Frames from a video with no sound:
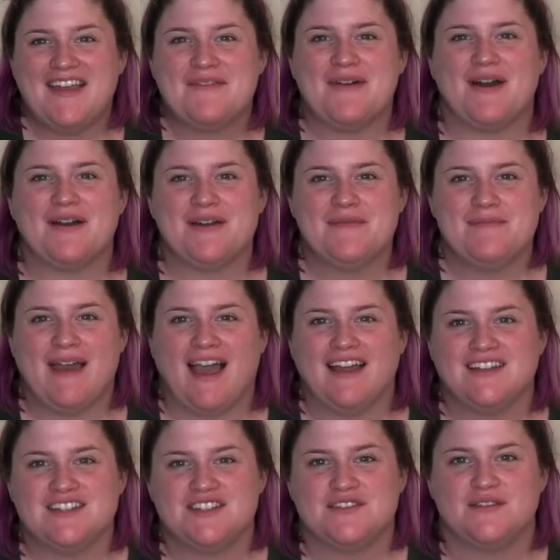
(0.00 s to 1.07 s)
welcome
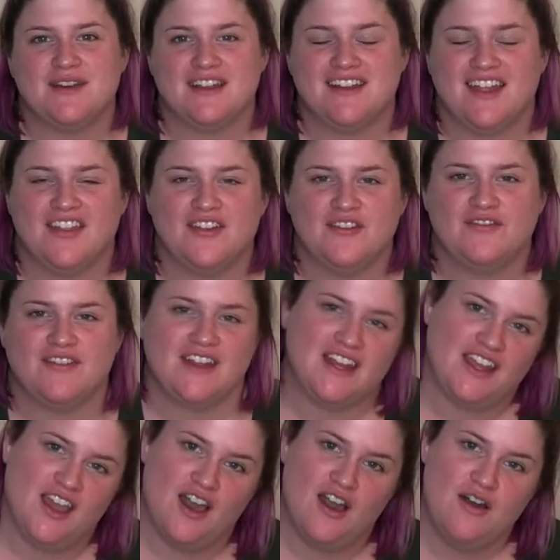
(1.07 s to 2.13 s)
back to another
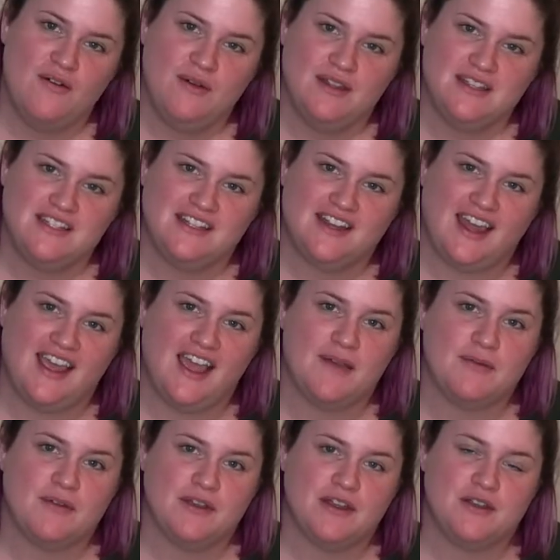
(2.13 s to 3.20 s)
video. Today
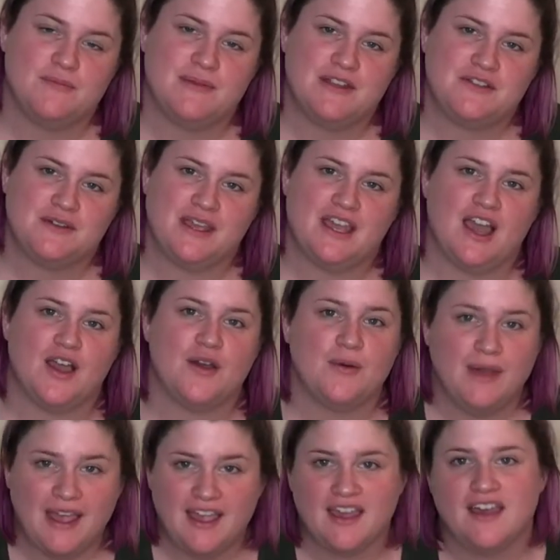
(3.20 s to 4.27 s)
I'm going to be doing a
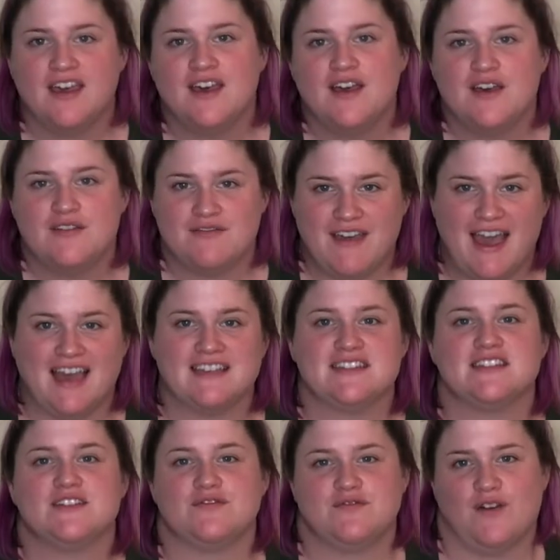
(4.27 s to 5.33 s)
quick,
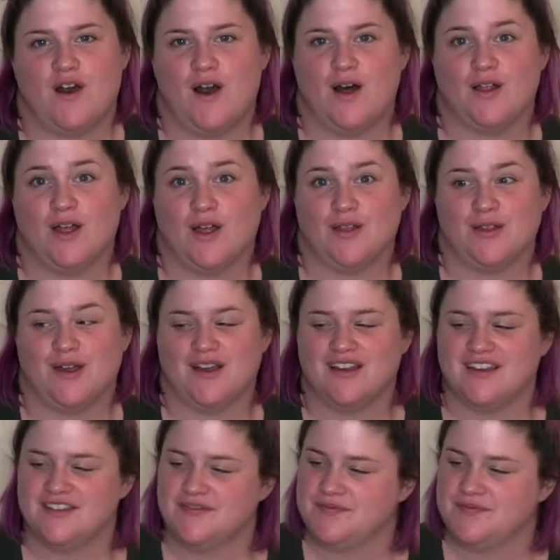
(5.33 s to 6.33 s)
fast fall look.